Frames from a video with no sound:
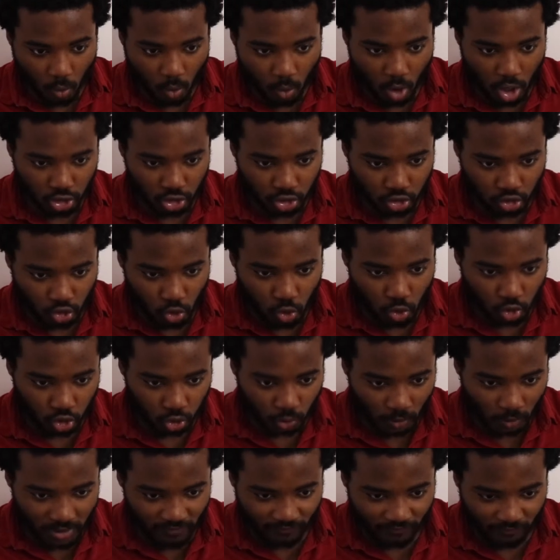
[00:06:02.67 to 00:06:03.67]
One, two,
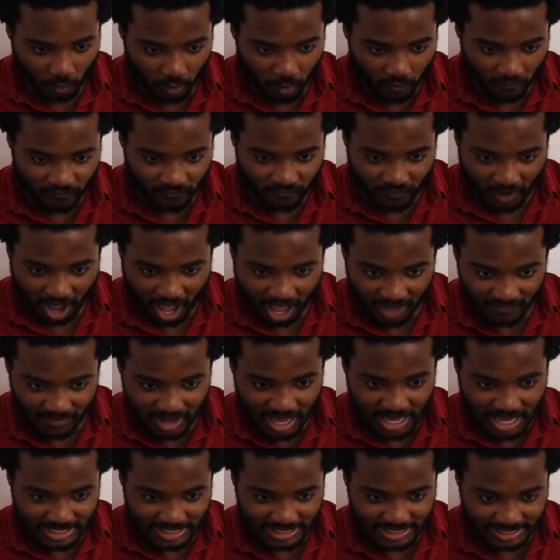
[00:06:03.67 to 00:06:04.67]
three, four, five,
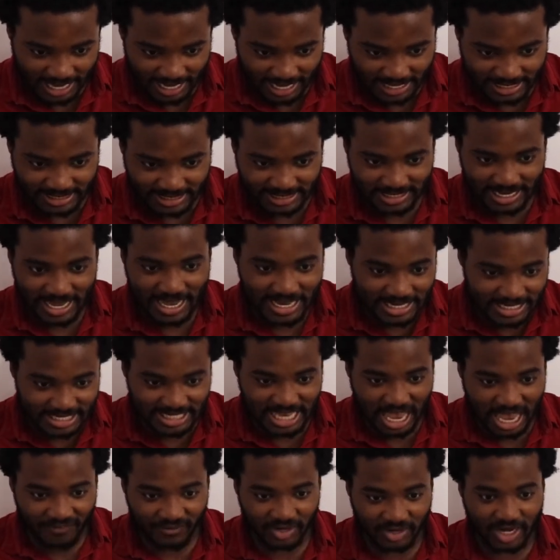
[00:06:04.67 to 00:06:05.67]
six,
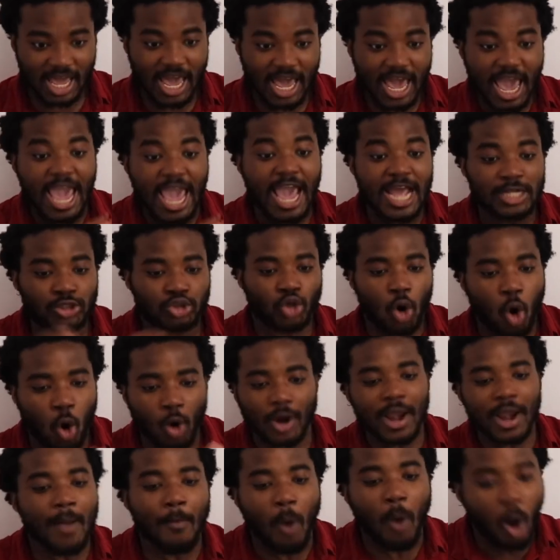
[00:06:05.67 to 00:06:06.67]
seven. He
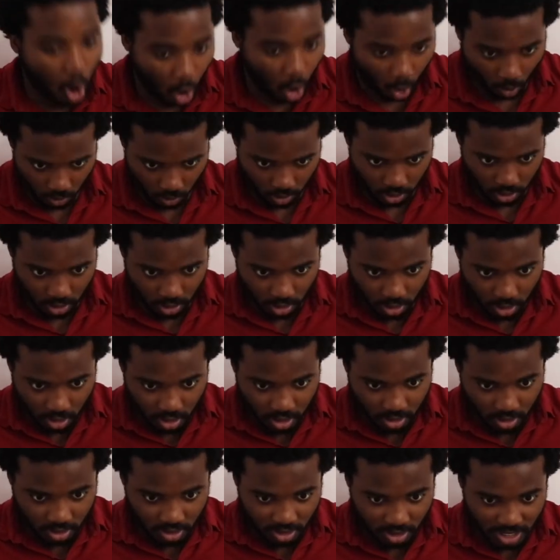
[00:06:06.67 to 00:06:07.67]
tore them all.
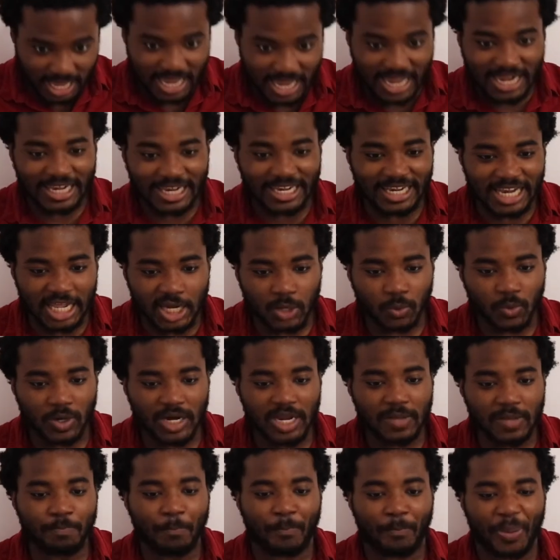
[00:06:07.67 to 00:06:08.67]
He
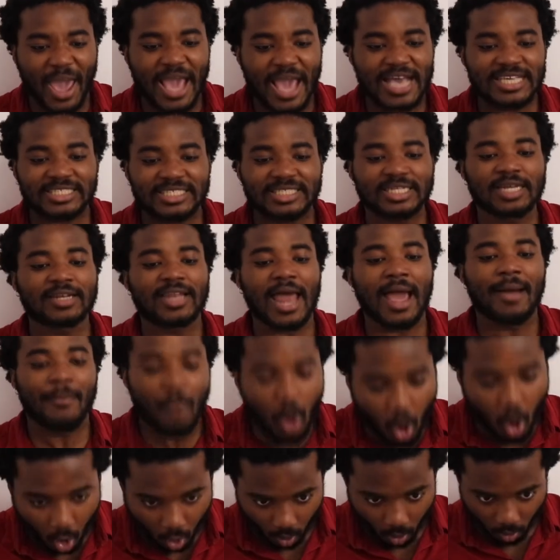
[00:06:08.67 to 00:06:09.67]
literally paced
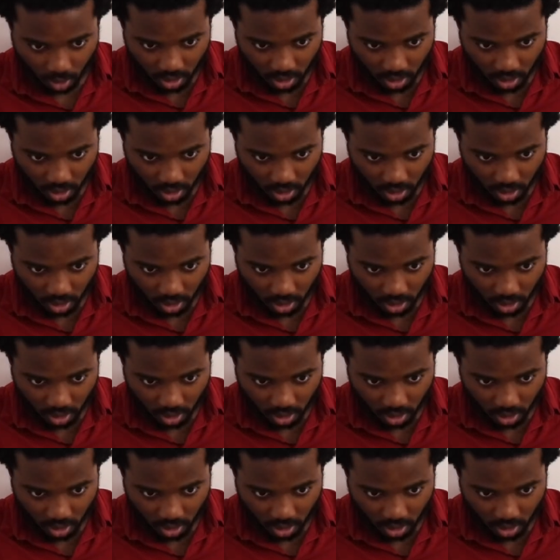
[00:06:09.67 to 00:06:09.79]
them all.